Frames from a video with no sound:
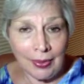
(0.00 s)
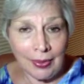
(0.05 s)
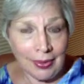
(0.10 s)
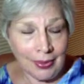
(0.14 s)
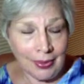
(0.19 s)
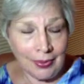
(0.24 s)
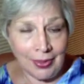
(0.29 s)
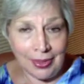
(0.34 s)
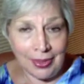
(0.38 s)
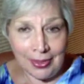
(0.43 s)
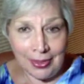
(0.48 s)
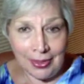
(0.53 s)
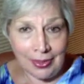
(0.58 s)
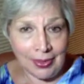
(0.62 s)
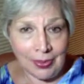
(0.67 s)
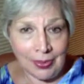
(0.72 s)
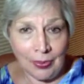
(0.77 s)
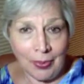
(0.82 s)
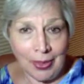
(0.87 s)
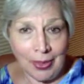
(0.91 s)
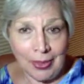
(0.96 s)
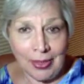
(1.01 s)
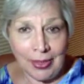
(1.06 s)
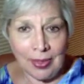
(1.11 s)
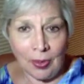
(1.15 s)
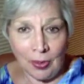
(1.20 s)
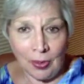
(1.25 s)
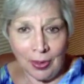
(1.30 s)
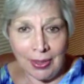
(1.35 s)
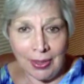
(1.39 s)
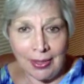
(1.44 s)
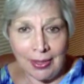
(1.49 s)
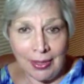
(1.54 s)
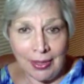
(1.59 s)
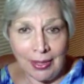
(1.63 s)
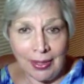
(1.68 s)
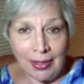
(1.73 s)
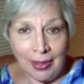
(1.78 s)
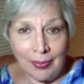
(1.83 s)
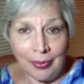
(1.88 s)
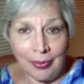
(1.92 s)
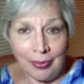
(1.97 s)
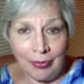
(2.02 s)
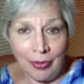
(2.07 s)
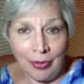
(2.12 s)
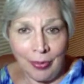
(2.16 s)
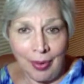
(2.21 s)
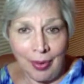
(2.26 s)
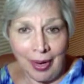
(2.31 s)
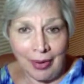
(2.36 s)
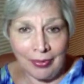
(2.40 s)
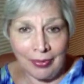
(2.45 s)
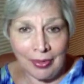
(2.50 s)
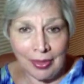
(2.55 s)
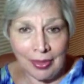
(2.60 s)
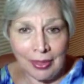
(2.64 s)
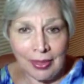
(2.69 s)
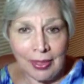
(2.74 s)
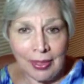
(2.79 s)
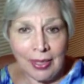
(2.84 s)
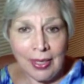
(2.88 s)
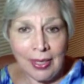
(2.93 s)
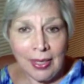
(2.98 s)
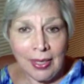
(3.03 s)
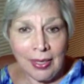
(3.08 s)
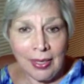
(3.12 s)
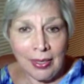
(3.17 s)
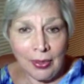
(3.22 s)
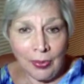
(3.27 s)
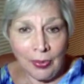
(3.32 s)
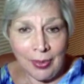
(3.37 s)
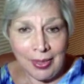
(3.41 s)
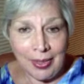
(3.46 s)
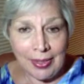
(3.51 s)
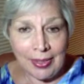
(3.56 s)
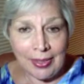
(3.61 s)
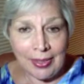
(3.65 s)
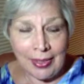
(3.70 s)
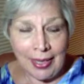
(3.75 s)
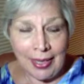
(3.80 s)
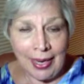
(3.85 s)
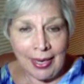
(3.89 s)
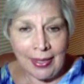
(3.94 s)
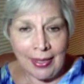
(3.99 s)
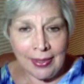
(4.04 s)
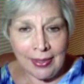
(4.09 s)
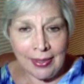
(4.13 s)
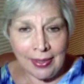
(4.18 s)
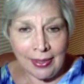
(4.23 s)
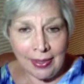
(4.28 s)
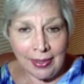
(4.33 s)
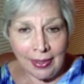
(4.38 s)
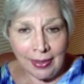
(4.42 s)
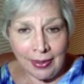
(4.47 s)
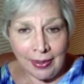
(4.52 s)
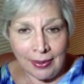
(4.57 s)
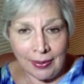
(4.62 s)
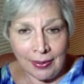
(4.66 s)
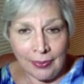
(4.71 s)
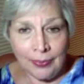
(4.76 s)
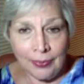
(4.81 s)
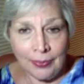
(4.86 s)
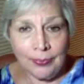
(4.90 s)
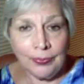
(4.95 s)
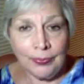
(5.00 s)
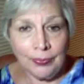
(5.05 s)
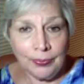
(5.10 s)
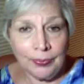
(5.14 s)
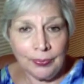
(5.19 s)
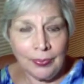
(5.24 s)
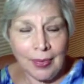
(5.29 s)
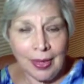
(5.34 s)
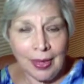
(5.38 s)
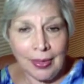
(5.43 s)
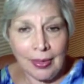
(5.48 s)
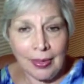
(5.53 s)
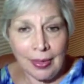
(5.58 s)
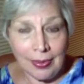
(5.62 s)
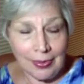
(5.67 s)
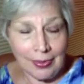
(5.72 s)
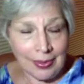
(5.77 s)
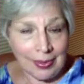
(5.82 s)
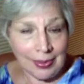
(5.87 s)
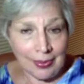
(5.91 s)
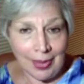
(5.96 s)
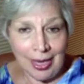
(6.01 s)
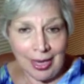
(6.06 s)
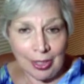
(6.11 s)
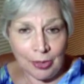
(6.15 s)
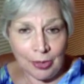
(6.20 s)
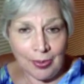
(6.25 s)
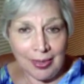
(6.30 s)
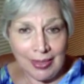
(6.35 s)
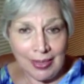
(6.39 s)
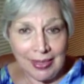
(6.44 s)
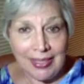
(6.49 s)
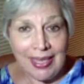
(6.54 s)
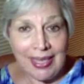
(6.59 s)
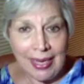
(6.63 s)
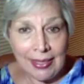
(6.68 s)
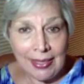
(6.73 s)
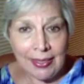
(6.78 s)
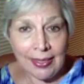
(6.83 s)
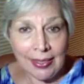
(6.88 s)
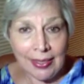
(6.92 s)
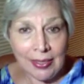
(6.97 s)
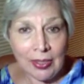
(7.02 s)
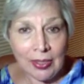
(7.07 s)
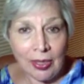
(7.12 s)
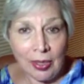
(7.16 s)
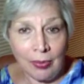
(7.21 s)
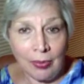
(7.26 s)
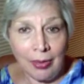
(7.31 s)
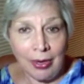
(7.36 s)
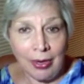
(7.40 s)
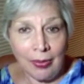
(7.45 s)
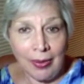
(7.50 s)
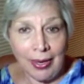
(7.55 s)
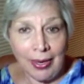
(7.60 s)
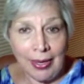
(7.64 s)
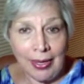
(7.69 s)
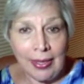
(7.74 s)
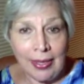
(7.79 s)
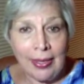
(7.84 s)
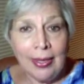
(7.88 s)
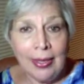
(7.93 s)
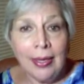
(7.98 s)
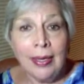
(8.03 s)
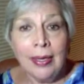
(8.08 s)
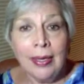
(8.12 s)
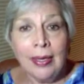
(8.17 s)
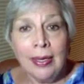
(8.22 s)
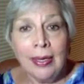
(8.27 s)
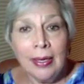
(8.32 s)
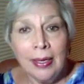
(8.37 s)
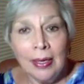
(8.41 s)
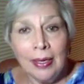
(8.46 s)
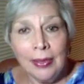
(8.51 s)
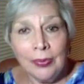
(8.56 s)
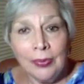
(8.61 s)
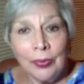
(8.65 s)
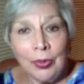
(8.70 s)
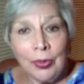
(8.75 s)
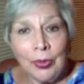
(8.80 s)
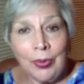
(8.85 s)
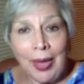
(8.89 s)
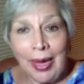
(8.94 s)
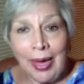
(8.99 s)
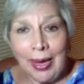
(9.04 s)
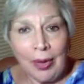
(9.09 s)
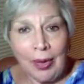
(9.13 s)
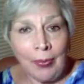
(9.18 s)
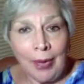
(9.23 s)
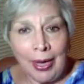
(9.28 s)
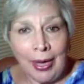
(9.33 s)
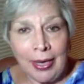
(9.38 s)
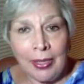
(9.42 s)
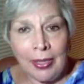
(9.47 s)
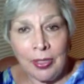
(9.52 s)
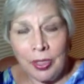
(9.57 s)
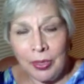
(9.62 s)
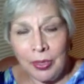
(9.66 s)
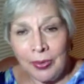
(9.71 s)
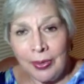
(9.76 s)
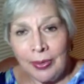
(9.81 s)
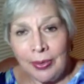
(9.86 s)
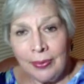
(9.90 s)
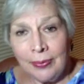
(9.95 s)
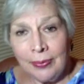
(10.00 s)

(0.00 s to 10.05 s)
This is the way SOL is set up. If you have a quiz that is it's actually a test that's going to be graded, you can't get back into it.